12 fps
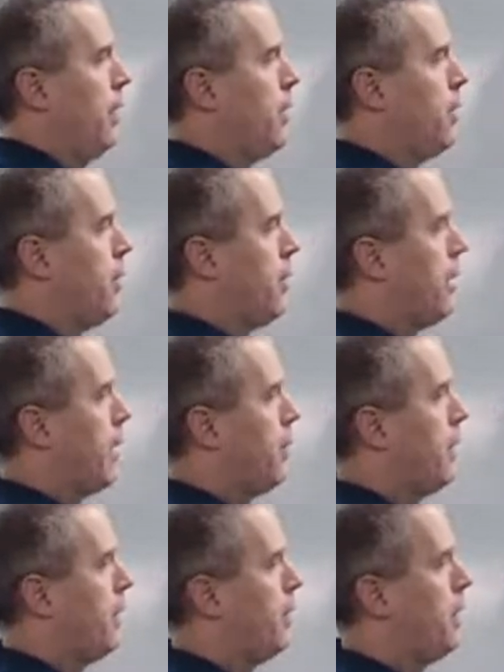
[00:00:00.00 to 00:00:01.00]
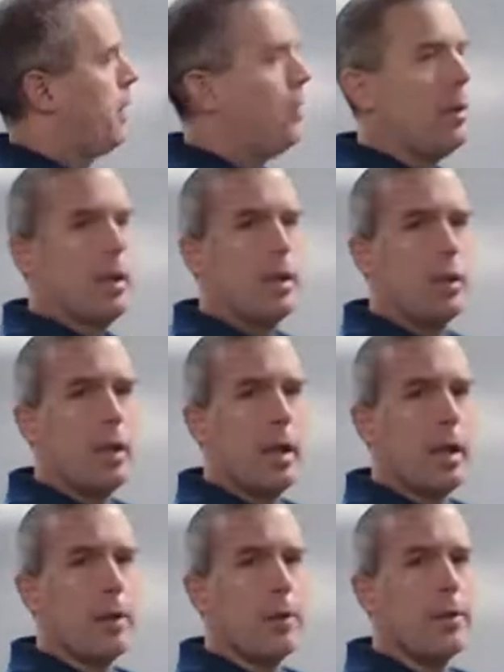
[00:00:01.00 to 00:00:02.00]
The other thing I recommend doing
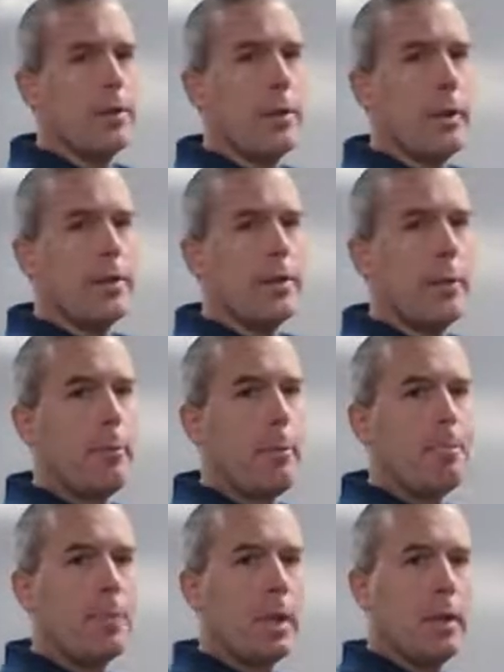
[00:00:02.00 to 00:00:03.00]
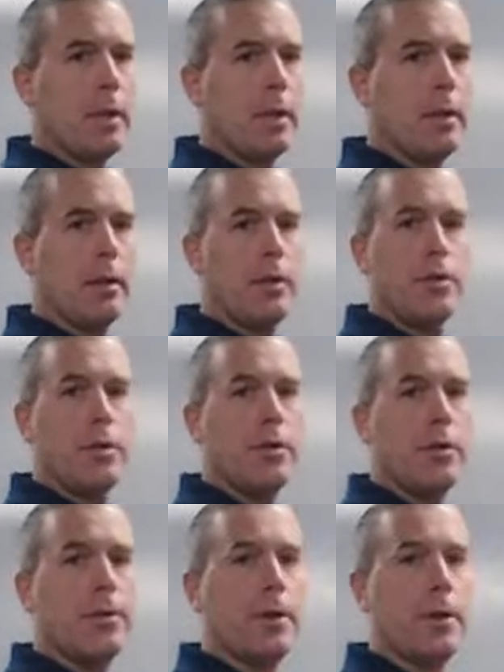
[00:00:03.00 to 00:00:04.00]
is your faucet, is
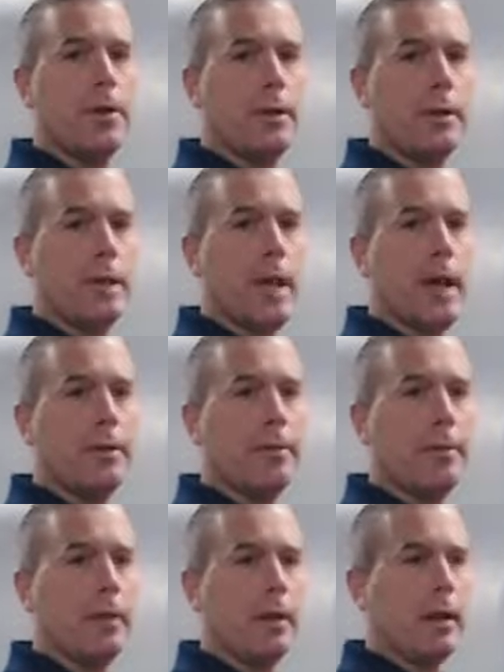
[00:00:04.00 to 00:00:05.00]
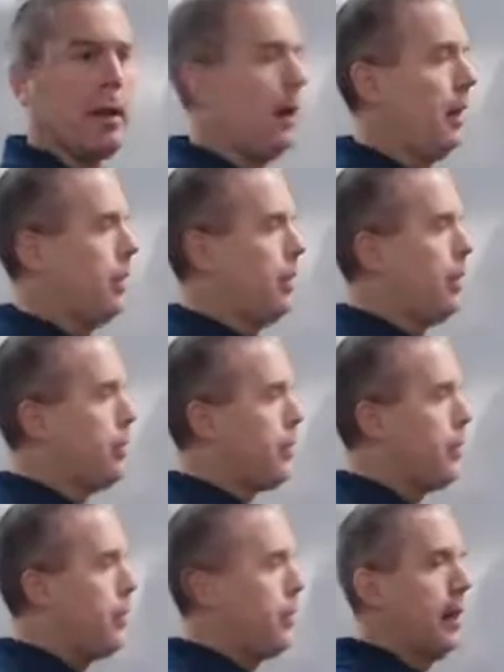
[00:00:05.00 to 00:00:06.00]
turn your faucets on.
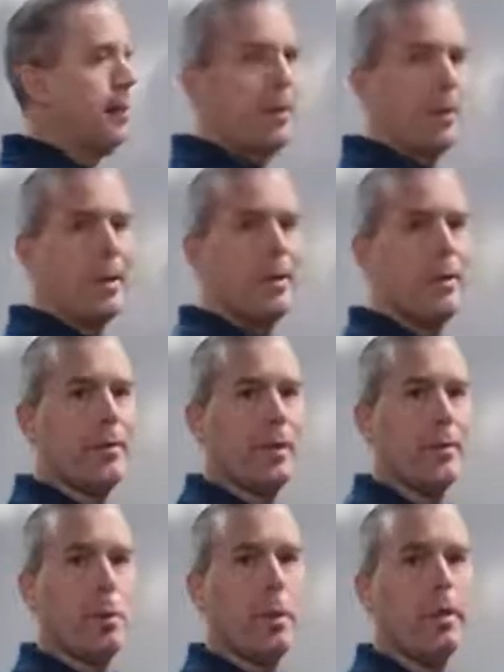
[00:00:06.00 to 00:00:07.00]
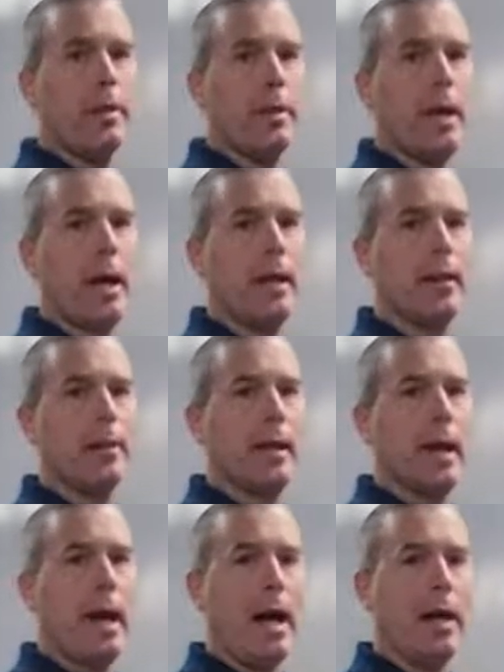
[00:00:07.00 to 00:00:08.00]
Usually when they freeze, it's one side,
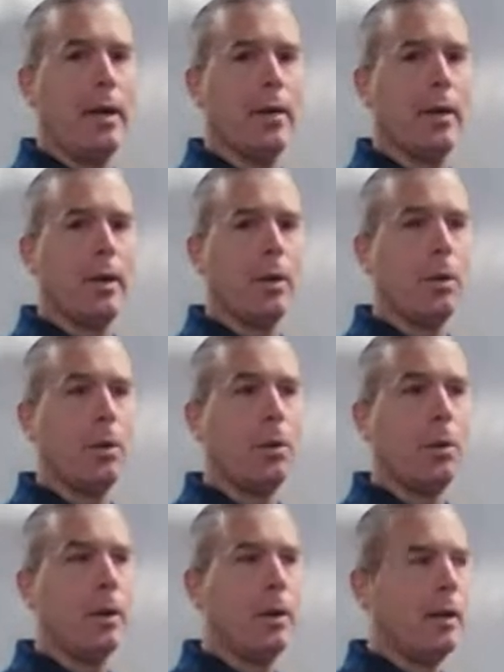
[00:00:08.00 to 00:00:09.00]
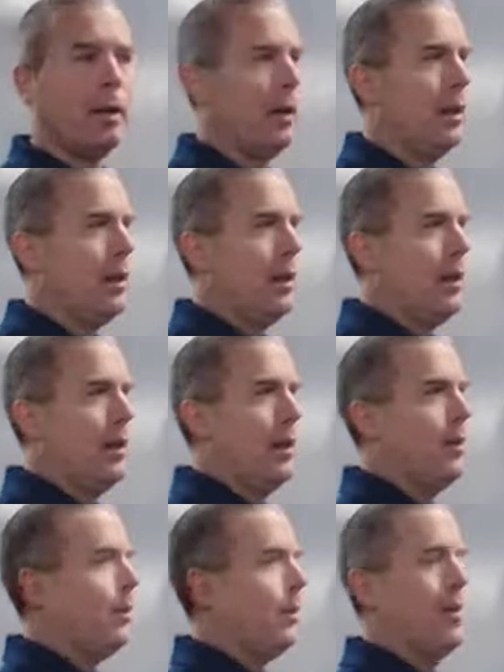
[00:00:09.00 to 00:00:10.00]
it's the hot or the cold.
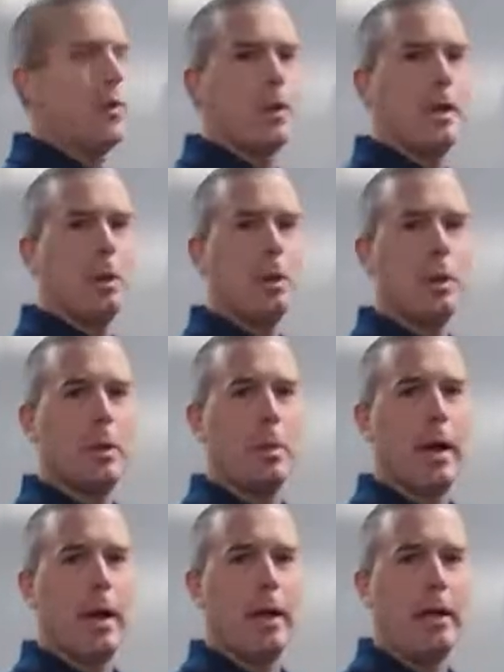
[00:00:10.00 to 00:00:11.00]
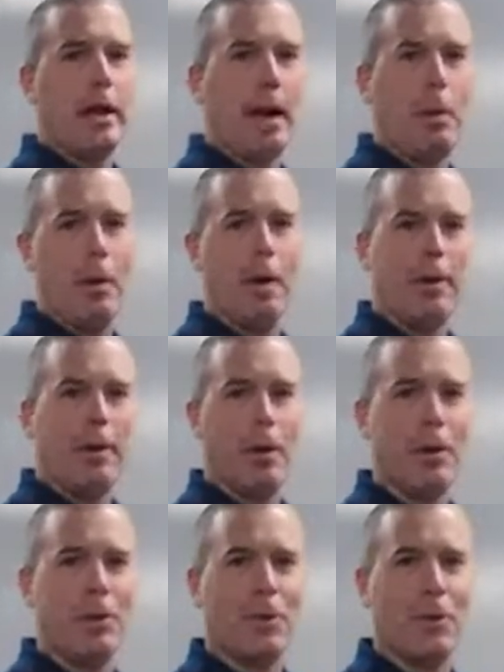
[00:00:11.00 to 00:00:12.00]
I know there's a huge debate, hot
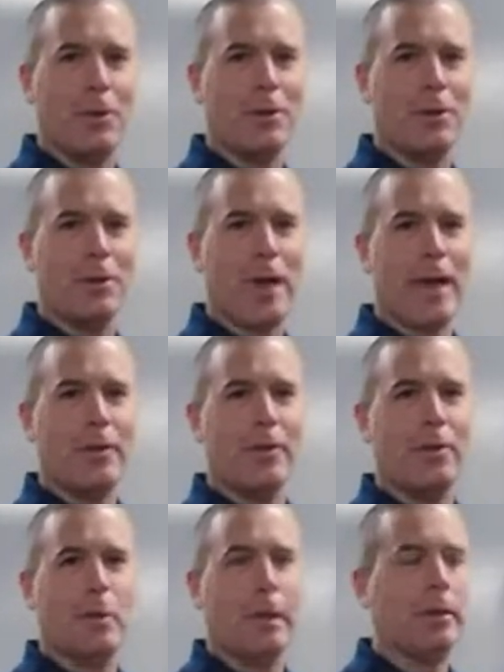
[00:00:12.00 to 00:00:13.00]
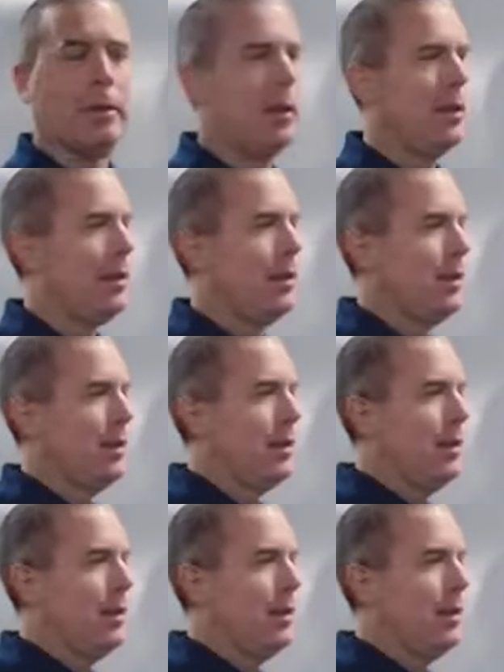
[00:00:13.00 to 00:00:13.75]
water always freezes faster, but